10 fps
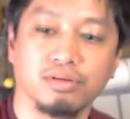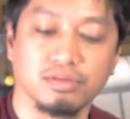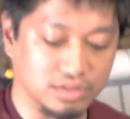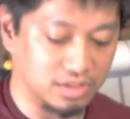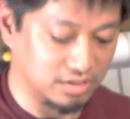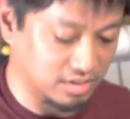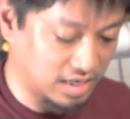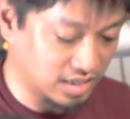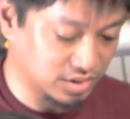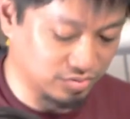Because on the
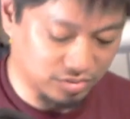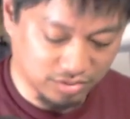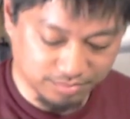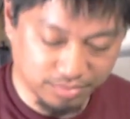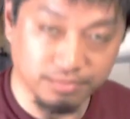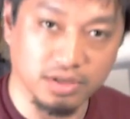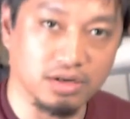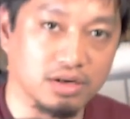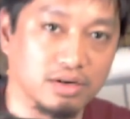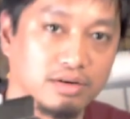actual
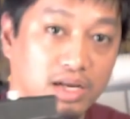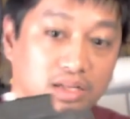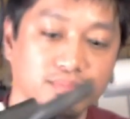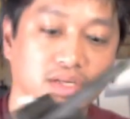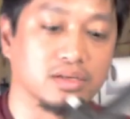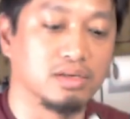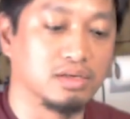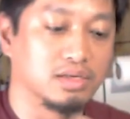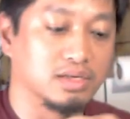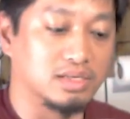element,
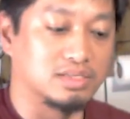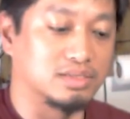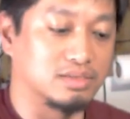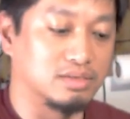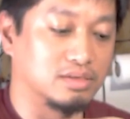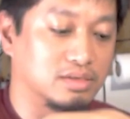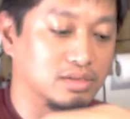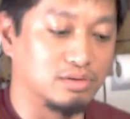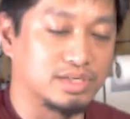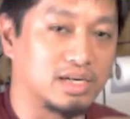it
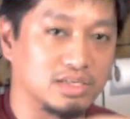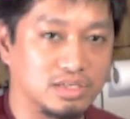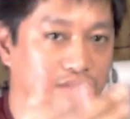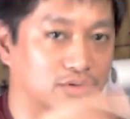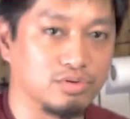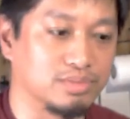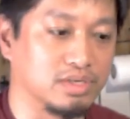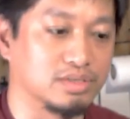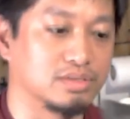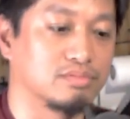looks like it's just all one
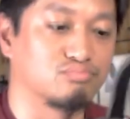piece.